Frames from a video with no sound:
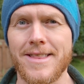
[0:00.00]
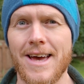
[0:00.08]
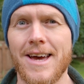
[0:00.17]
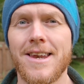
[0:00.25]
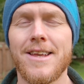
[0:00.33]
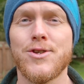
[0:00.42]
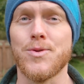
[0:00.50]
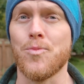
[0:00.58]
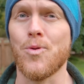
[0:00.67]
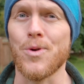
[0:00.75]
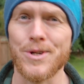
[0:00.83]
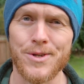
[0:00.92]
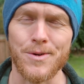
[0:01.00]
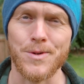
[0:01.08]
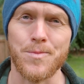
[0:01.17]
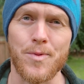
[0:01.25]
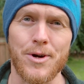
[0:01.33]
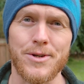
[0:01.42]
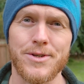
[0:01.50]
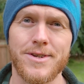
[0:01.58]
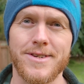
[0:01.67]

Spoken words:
that supports those birds,